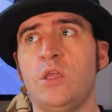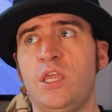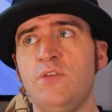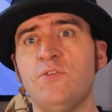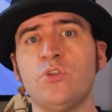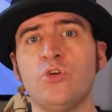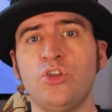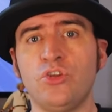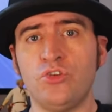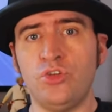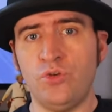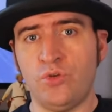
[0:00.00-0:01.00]
even though
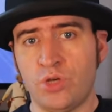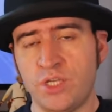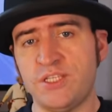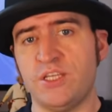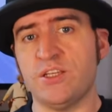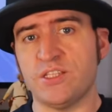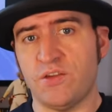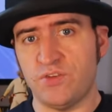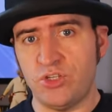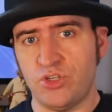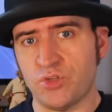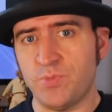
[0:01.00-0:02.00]
you consider yourself
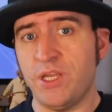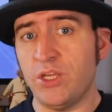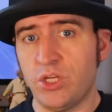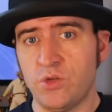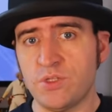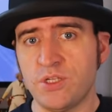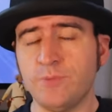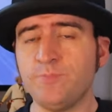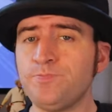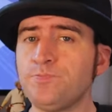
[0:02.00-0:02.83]
to just be a user,